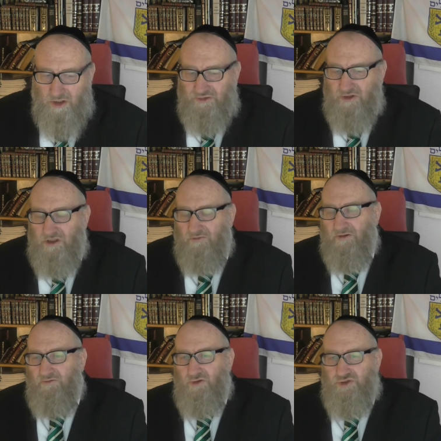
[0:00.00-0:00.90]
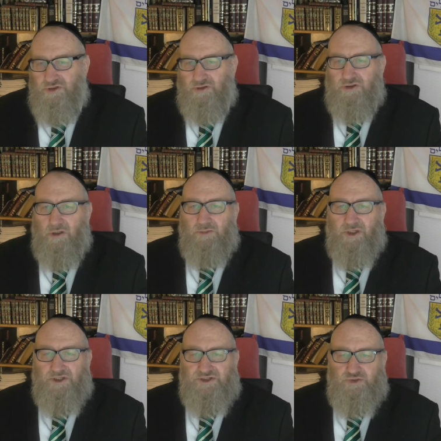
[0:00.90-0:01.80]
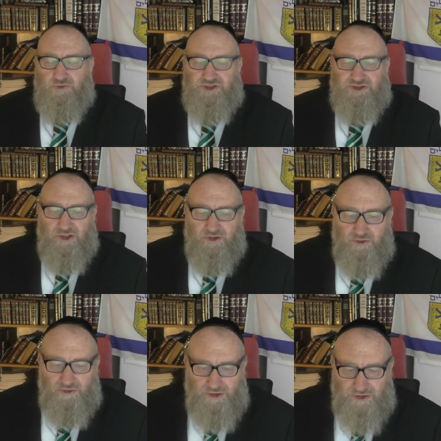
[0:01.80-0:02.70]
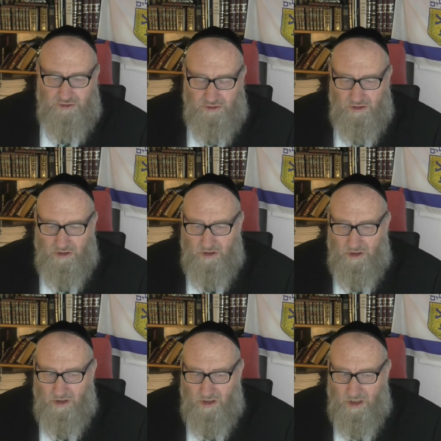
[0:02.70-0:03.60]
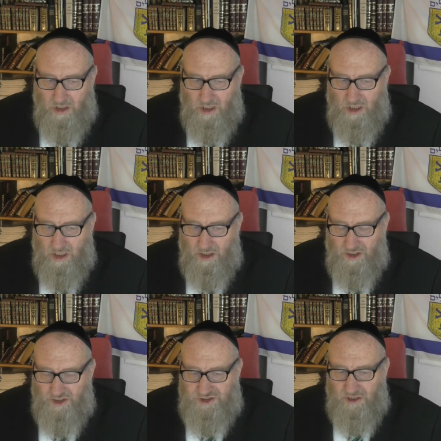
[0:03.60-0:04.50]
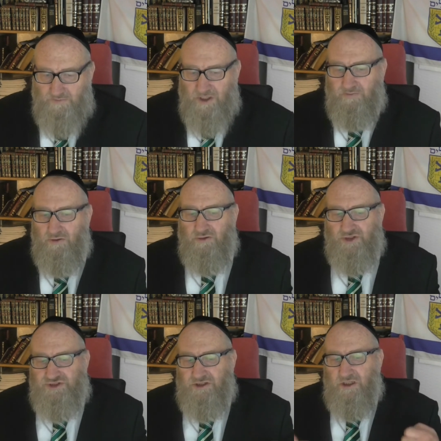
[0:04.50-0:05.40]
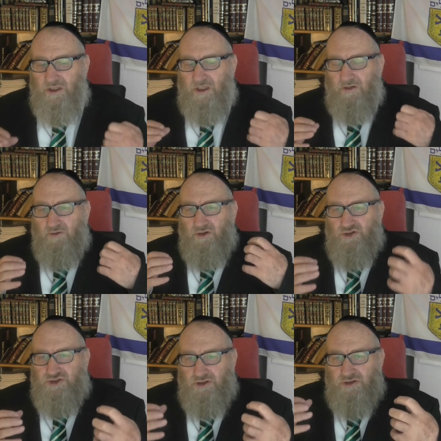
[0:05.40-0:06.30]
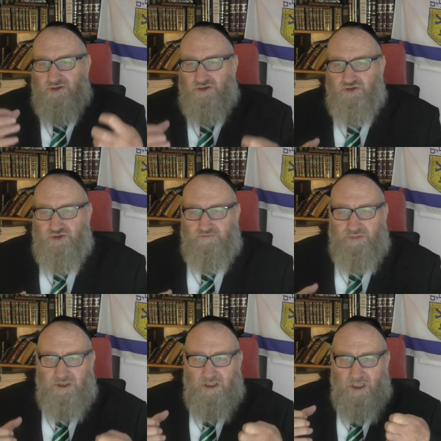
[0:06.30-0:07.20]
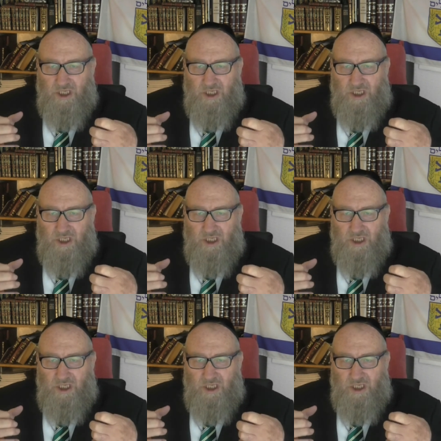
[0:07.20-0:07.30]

The theory of evolution dominates Western thought. There are some people who consider evolution to be